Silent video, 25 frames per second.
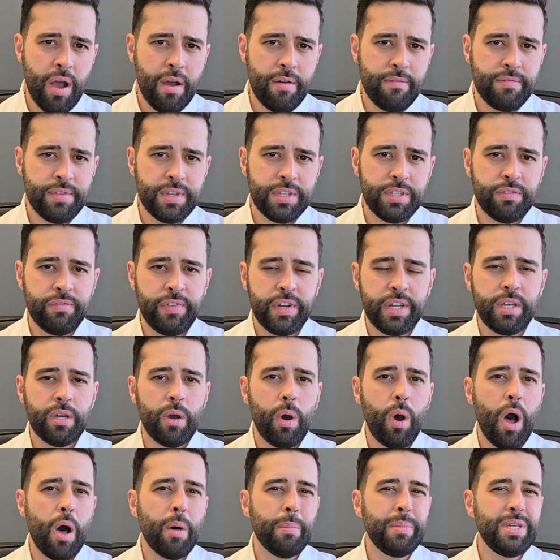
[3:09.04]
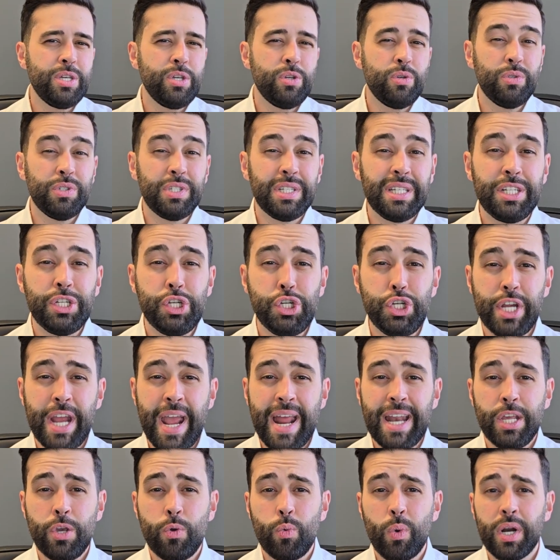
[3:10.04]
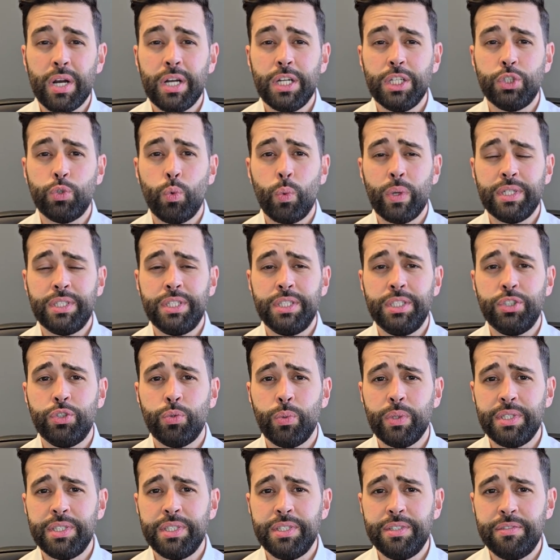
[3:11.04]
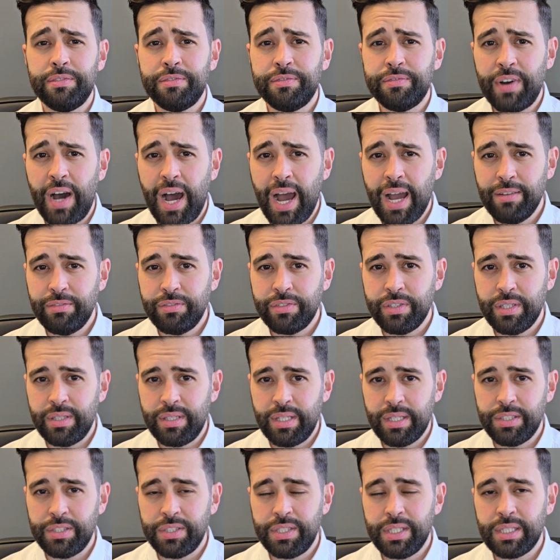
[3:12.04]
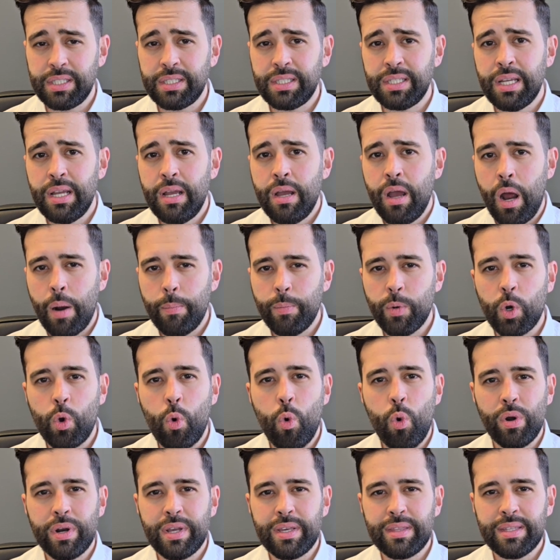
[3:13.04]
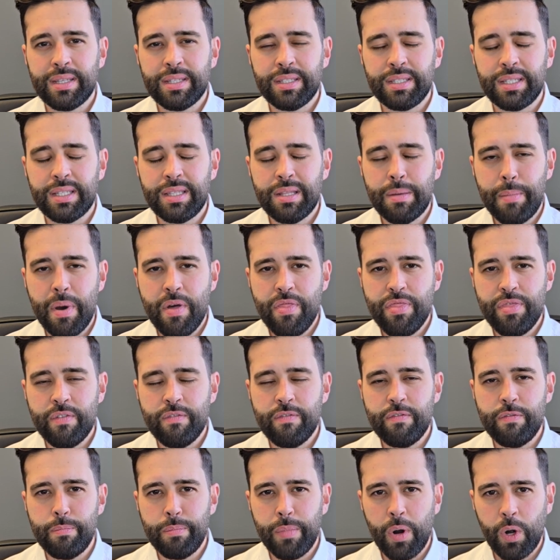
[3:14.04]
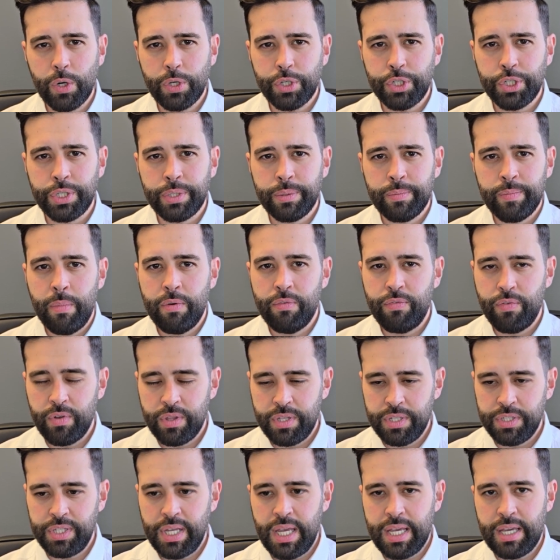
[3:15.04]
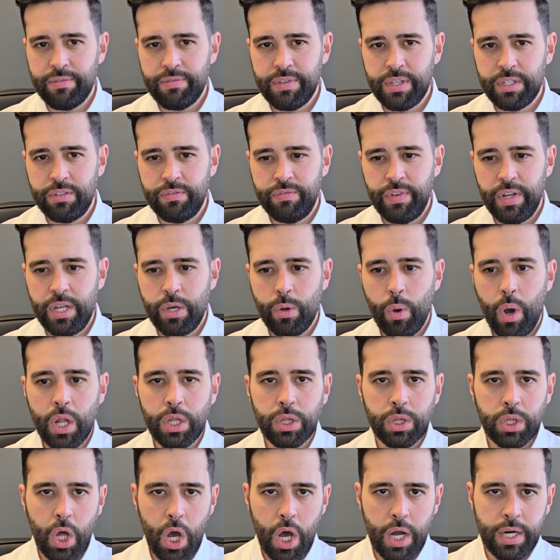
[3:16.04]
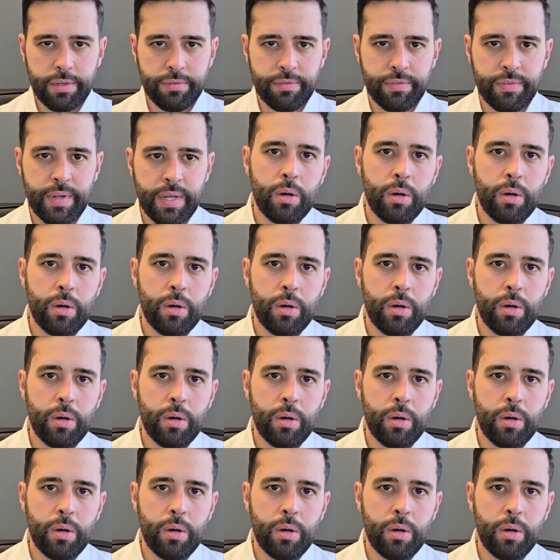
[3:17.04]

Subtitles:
of this video, I'll be using January 2025 statistics. I'm recording this in the month of March, but for the sake of this video, a lot of